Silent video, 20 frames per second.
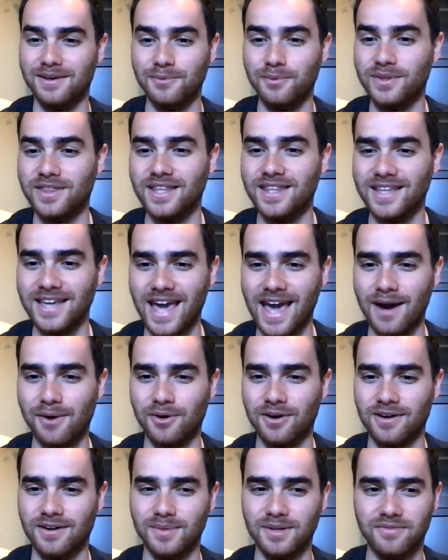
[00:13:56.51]
within the
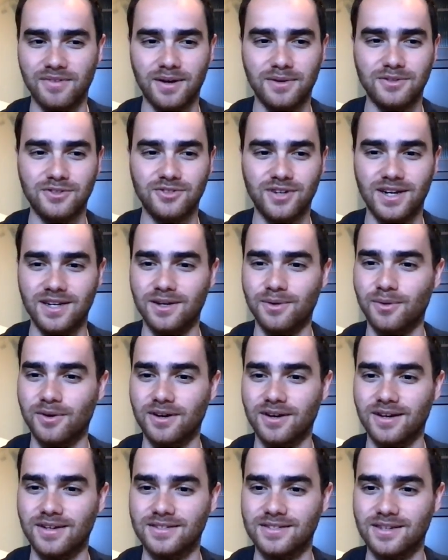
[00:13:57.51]
hour if I was trying to
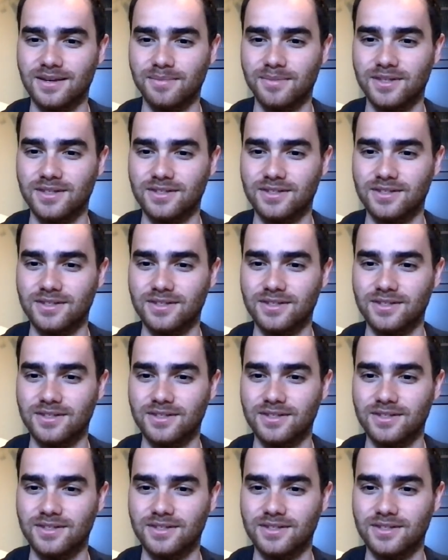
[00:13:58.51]
work on something.